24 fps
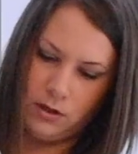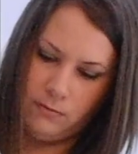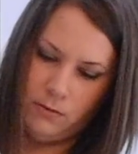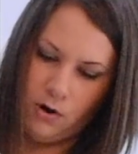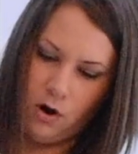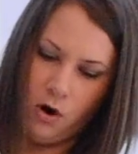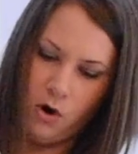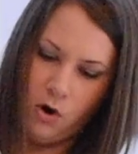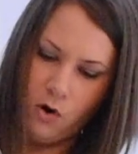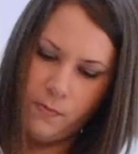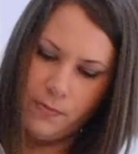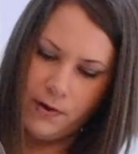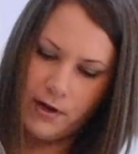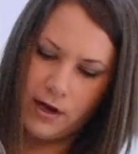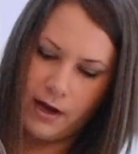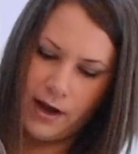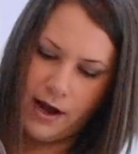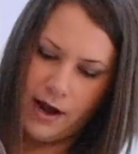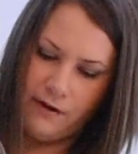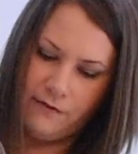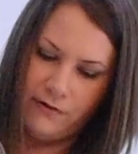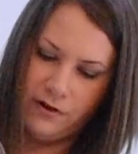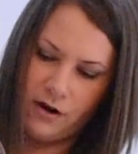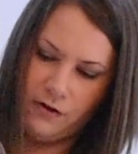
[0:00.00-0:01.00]
I'm hoping I
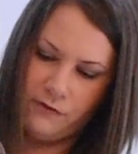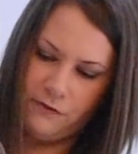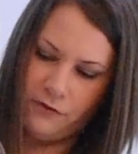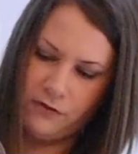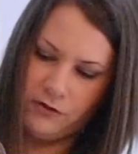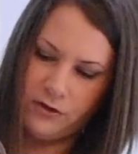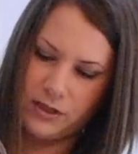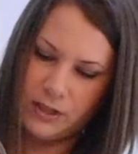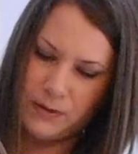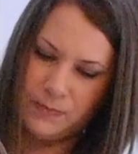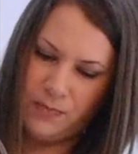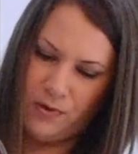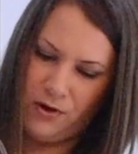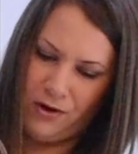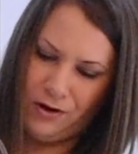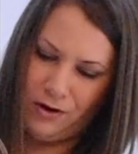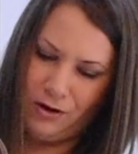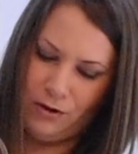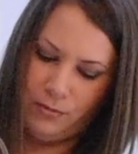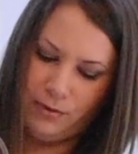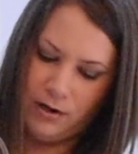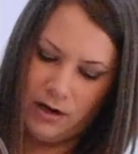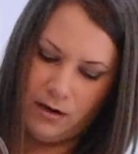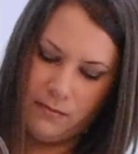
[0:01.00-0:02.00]
have enough for this
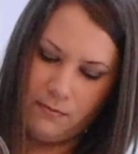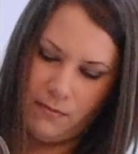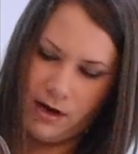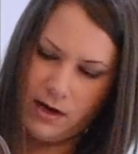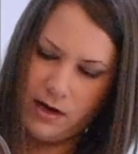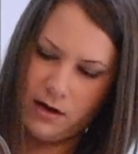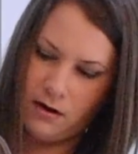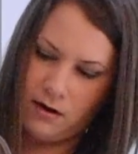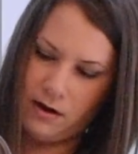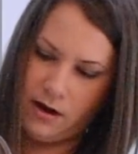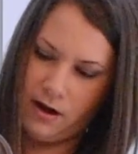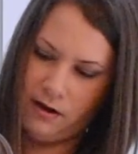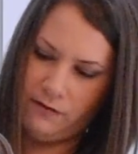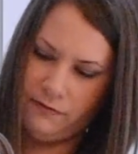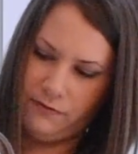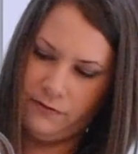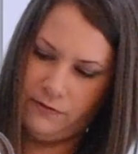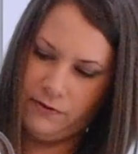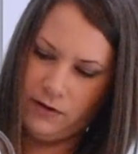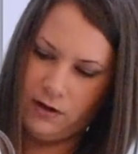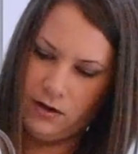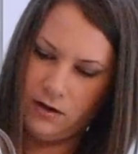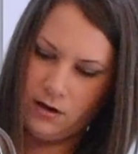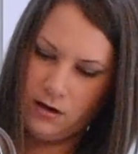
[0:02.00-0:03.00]
bottle, but I might not have
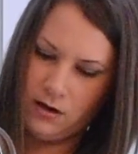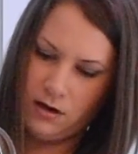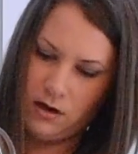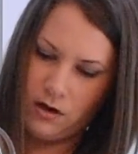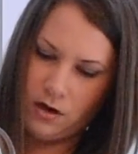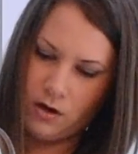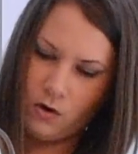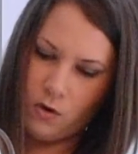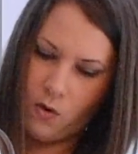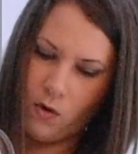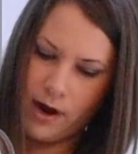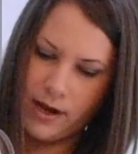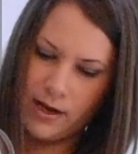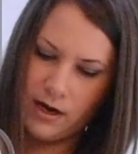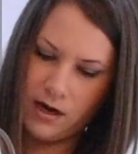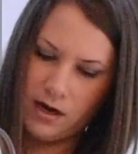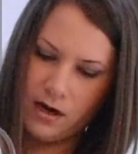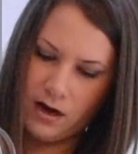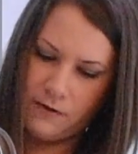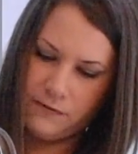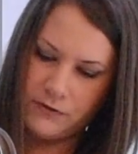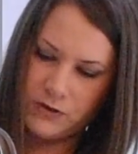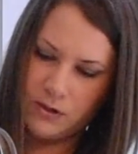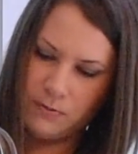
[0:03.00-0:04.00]
quite
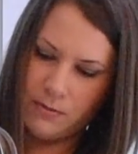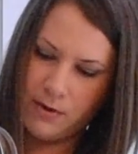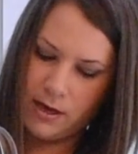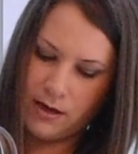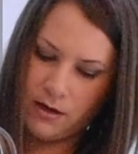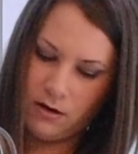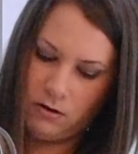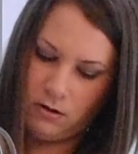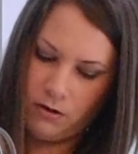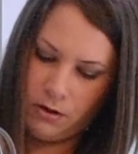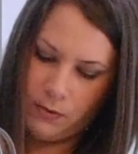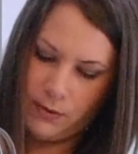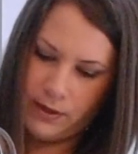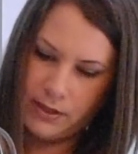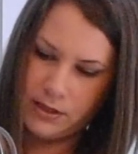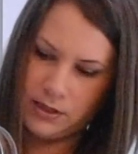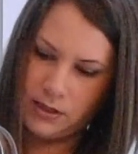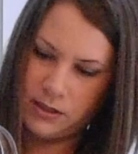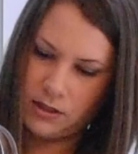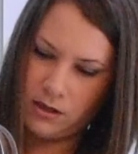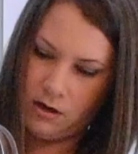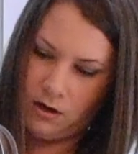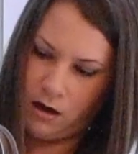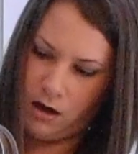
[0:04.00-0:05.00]
enough to make it all the way to
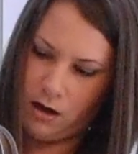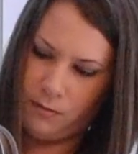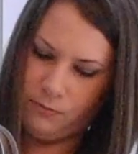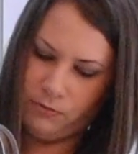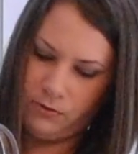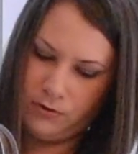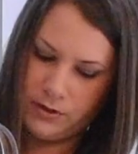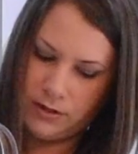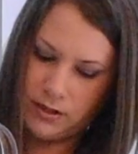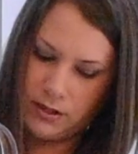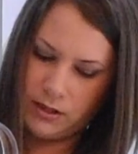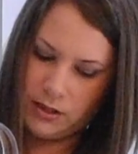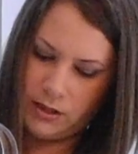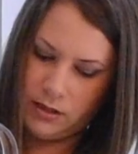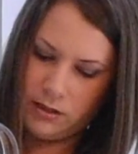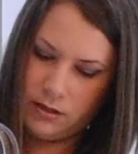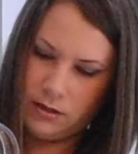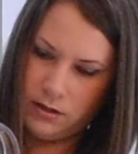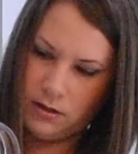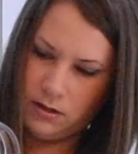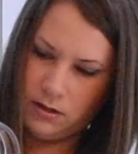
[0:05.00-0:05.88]
the top. We'll see.